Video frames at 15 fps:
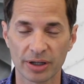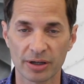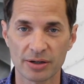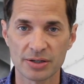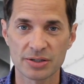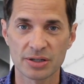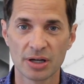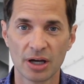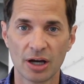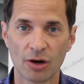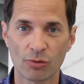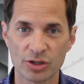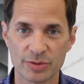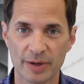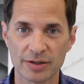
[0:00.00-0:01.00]
hit us
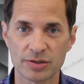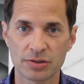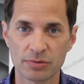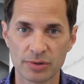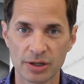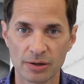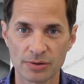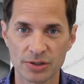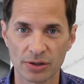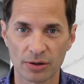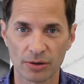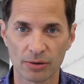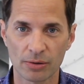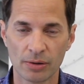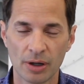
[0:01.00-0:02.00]
was about 2 years
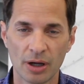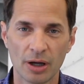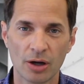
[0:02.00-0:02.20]
ago.